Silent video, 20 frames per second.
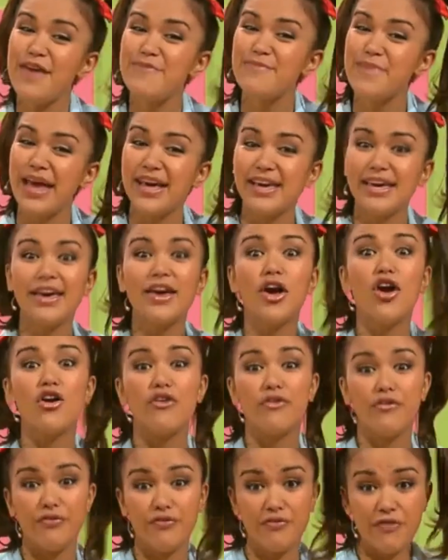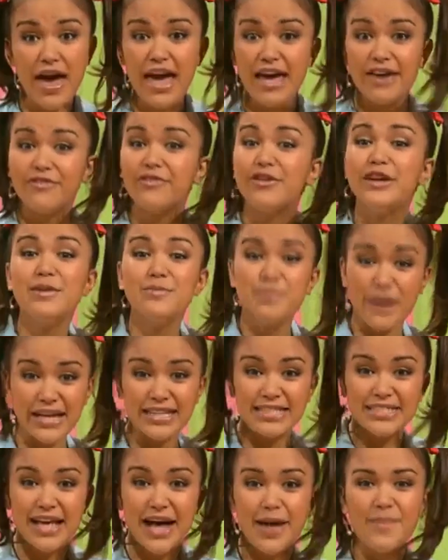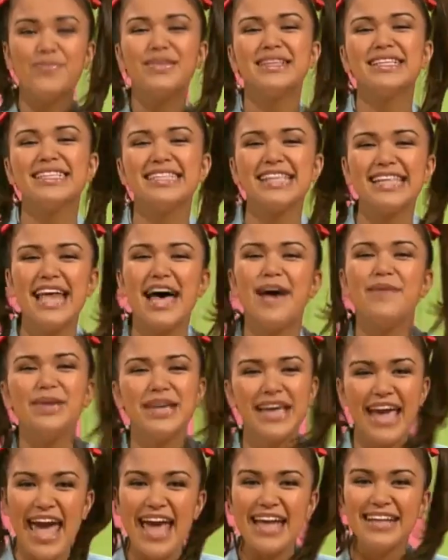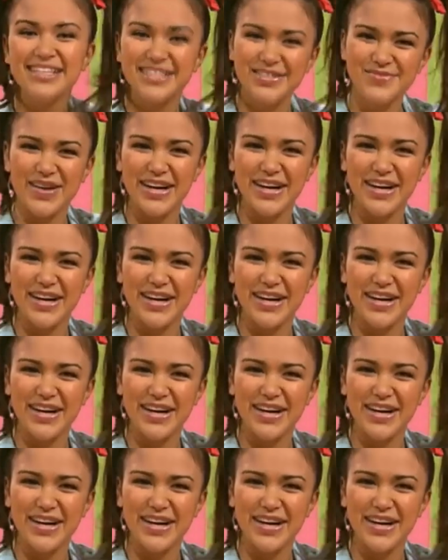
and I'm making her favorite pizza, salami